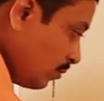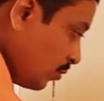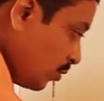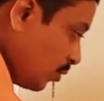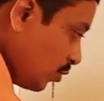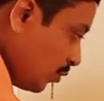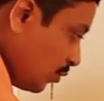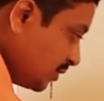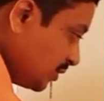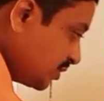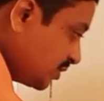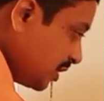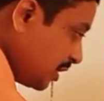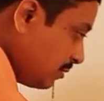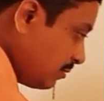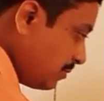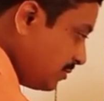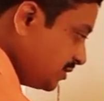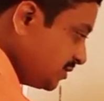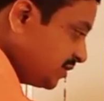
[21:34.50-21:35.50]
y square
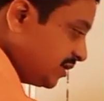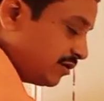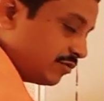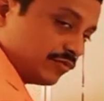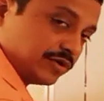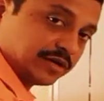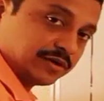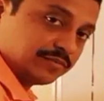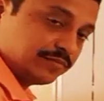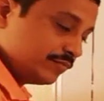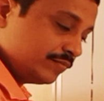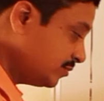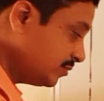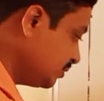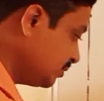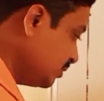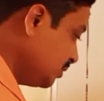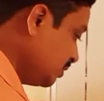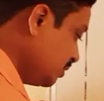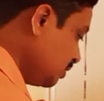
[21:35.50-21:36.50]
by b square 1.
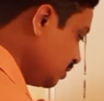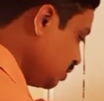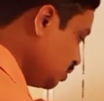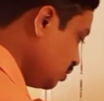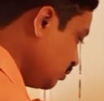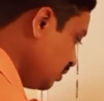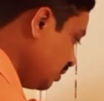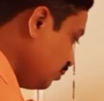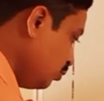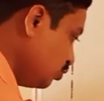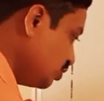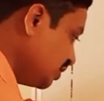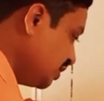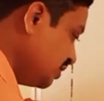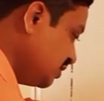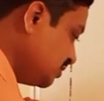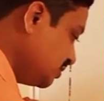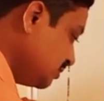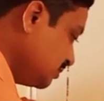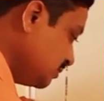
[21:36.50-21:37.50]
You will put
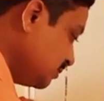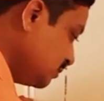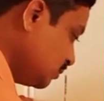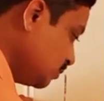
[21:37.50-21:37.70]
it